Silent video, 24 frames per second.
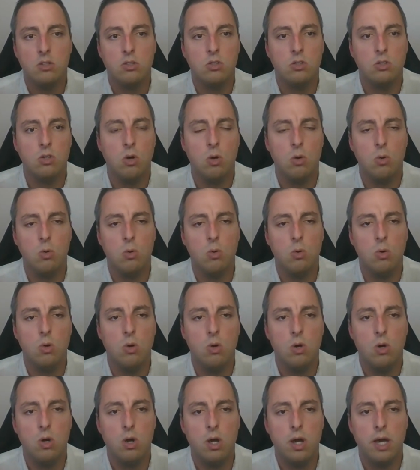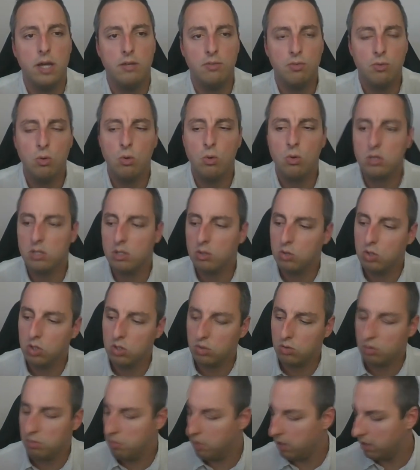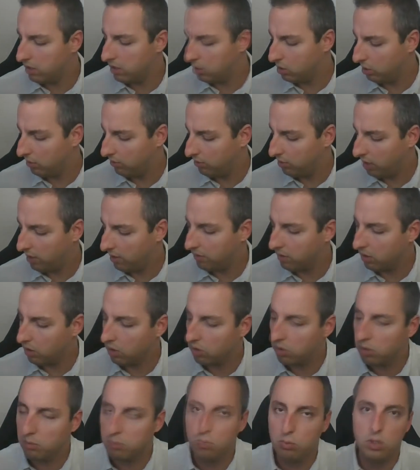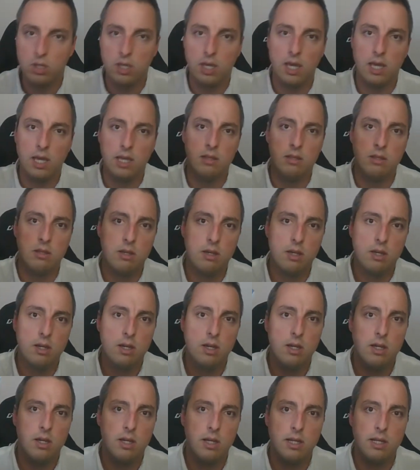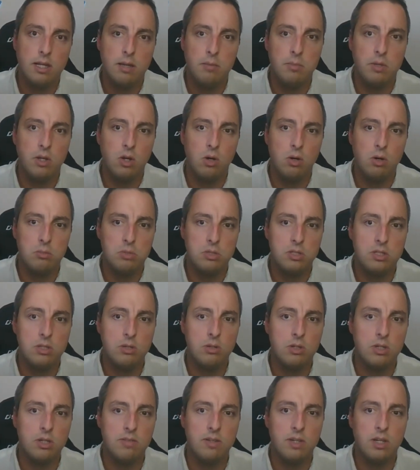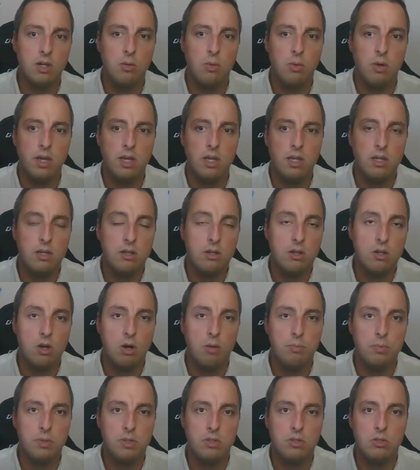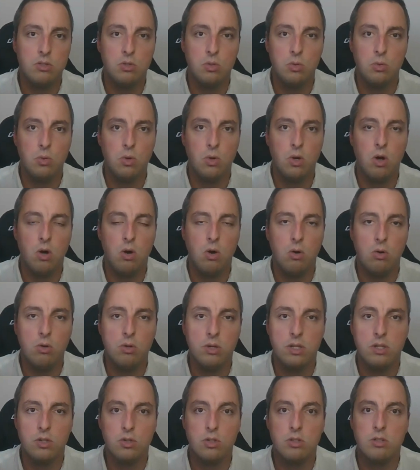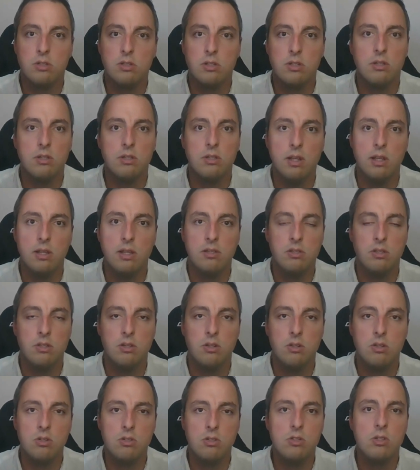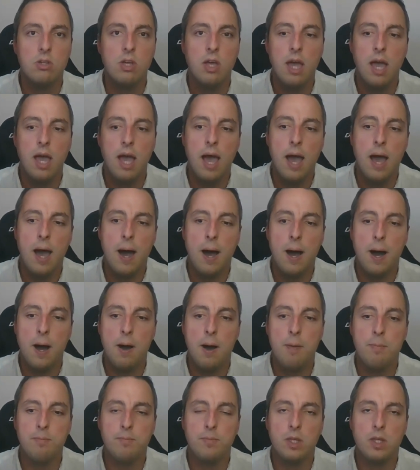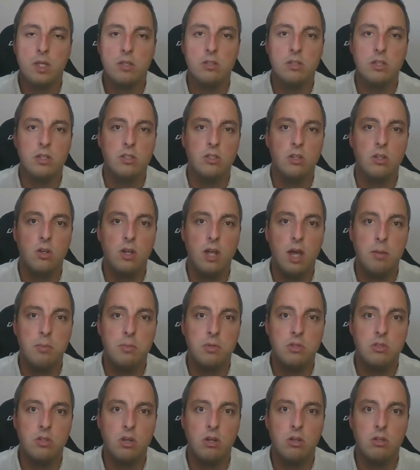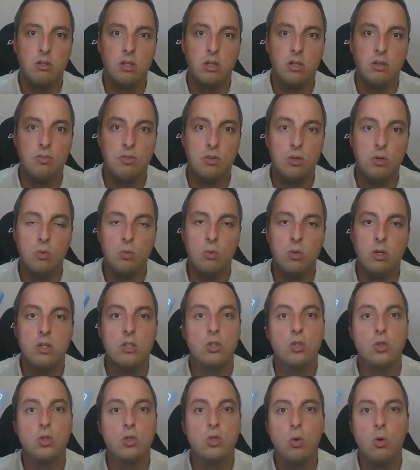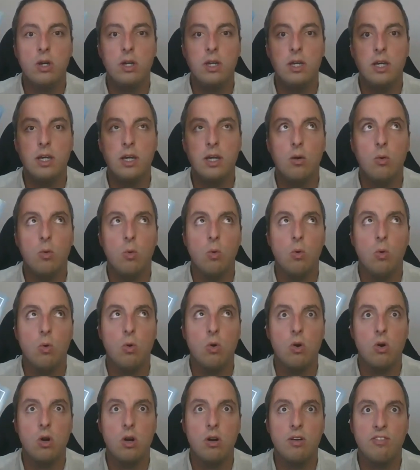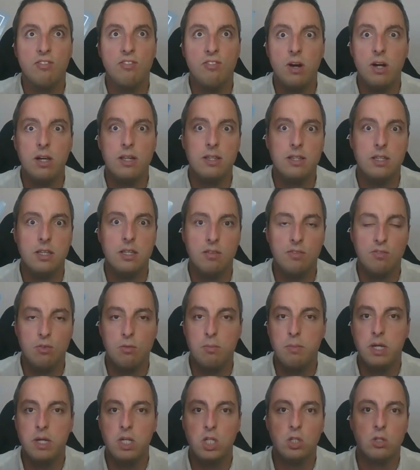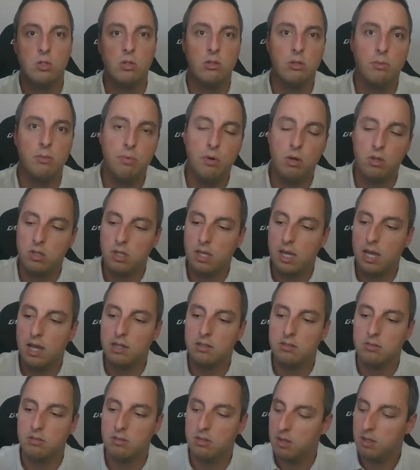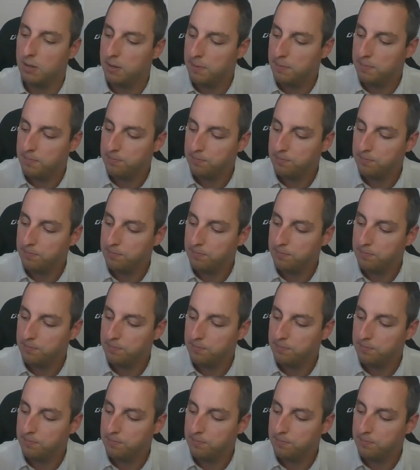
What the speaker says: So, and of course, I'll just remind you, if you haven't got the book yet, let me know. I'm still giving away copies to all interested listeners. It's on Amazon. If you enjoy or find the information on the podcast